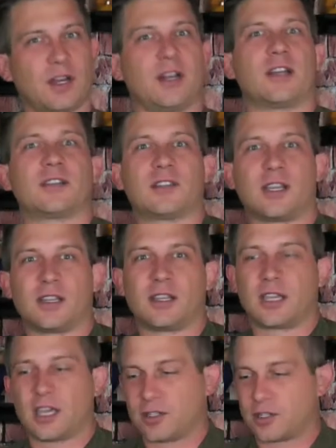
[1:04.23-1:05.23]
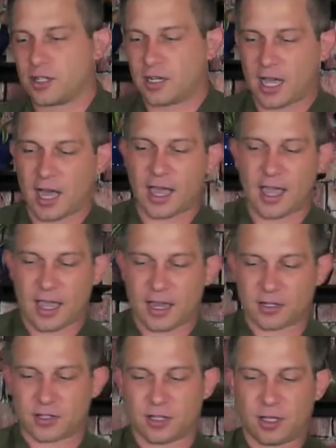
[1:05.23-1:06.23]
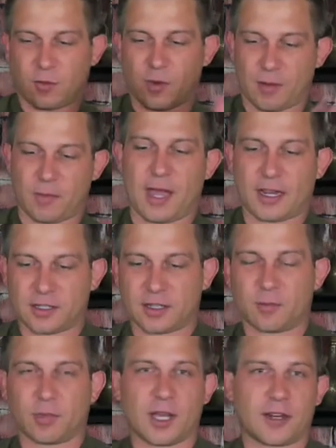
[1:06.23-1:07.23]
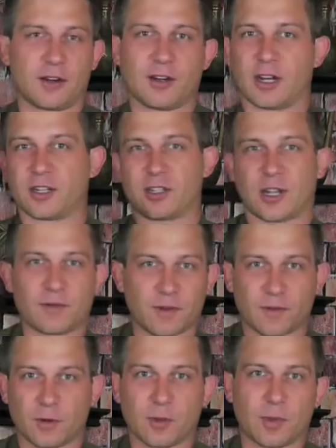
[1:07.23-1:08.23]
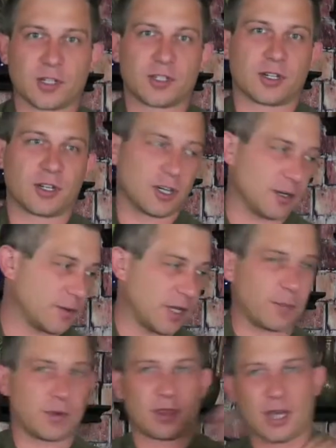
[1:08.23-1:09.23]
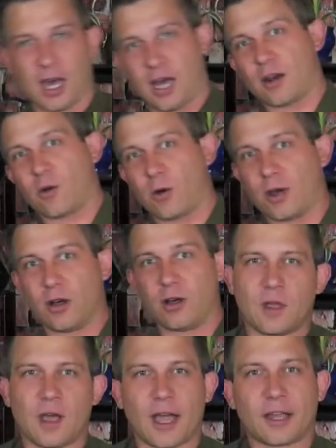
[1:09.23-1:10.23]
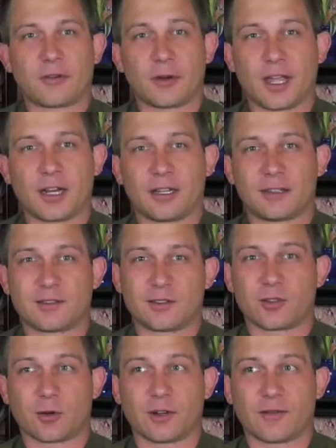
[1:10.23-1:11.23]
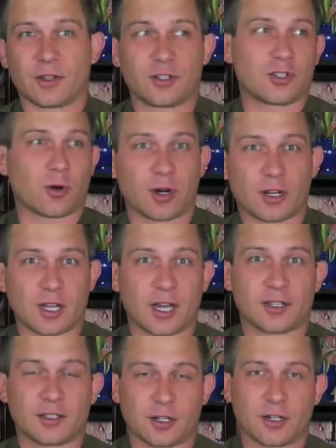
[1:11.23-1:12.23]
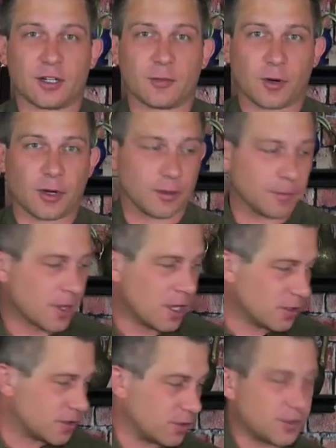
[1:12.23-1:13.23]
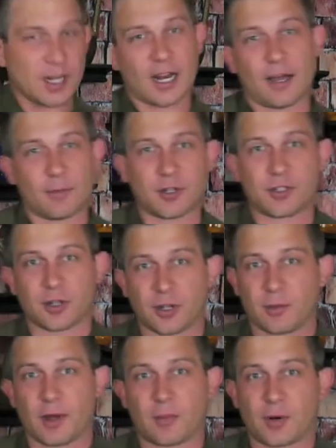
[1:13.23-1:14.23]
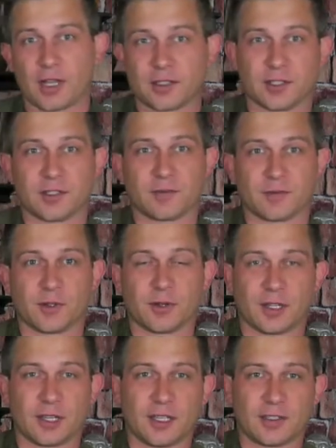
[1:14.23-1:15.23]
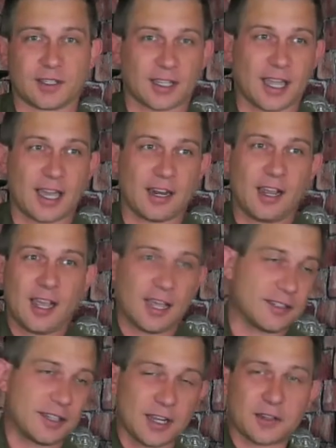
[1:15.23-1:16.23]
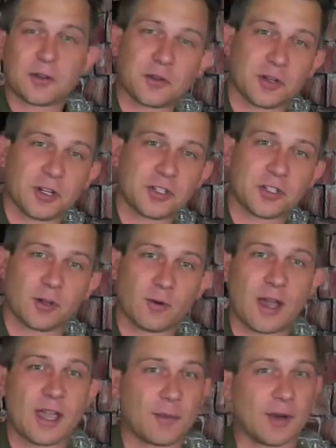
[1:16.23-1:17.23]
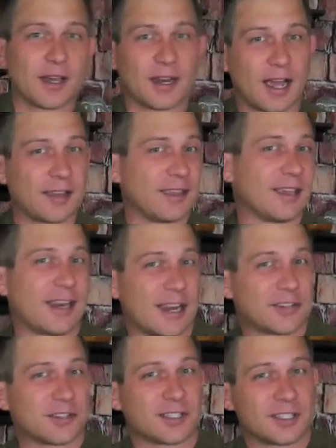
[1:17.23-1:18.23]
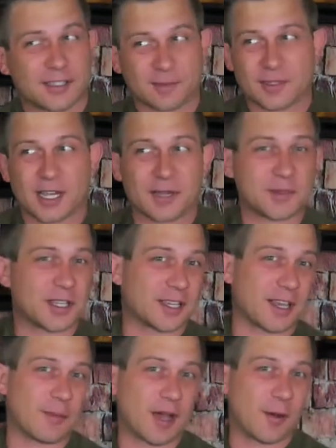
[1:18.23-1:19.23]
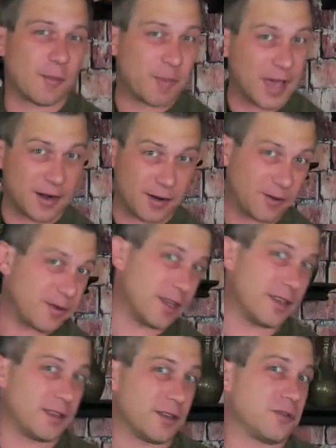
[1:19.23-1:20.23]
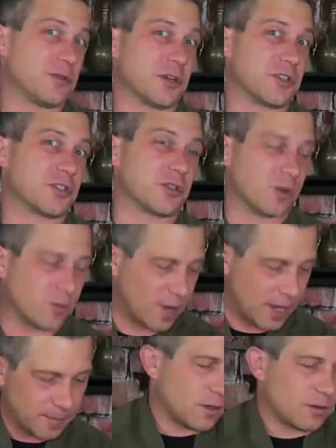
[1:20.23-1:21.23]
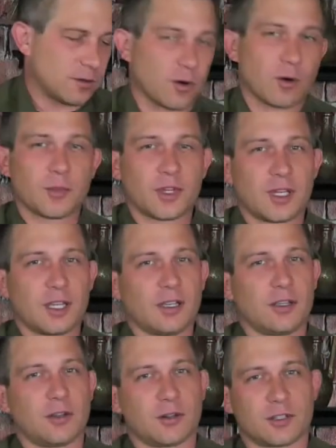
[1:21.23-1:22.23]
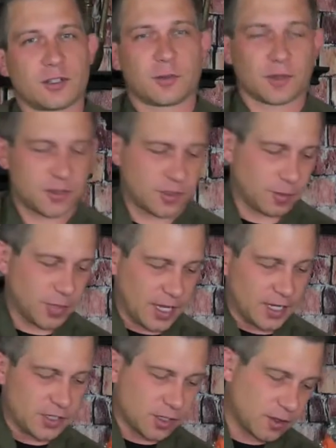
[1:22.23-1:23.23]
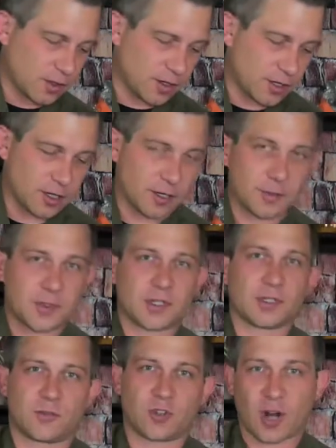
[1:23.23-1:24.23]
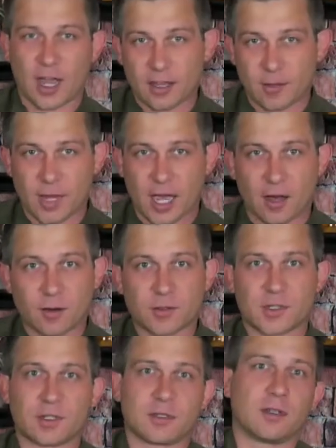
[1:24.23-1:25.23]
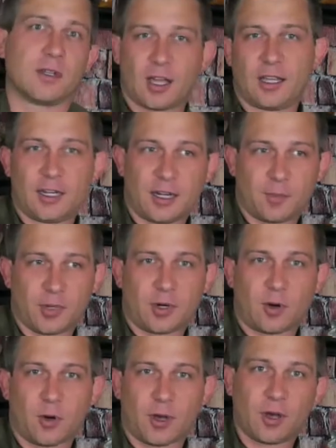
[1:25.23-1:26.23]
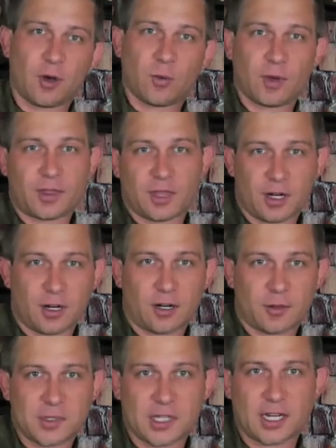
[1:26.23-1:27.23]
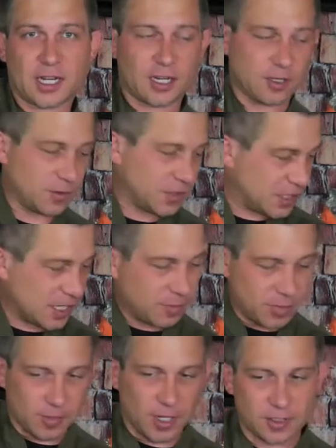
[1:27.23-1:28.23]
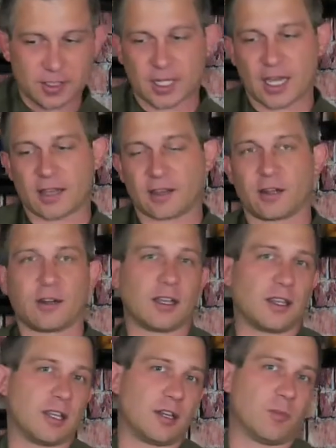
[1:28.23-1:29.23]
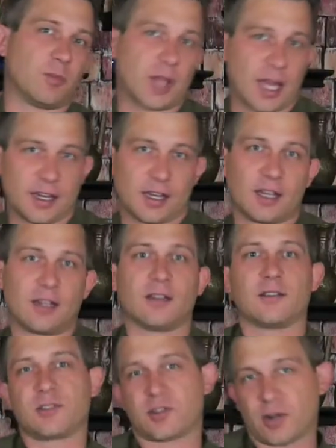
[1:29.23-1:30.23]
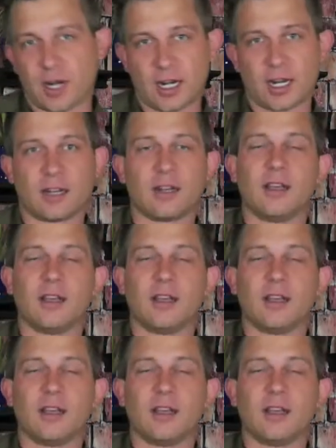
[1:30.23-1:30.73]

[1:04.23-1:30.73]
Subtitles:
next day in the kitchen, I actually went back to the blender and I shoved it full of a bunch of herbs. I put the hot oil. I created sort of a shortcut to herb oil. So today I'm going to show you my process of doing this. Again, it's not the traditional way, but I think it actually sometimes can come out better than the traditional way. Normally, you're supposed to blanch all the herbs, dry them out, heat up your oil with the herbs in it, you steep them all together, and then you blend it, strain it.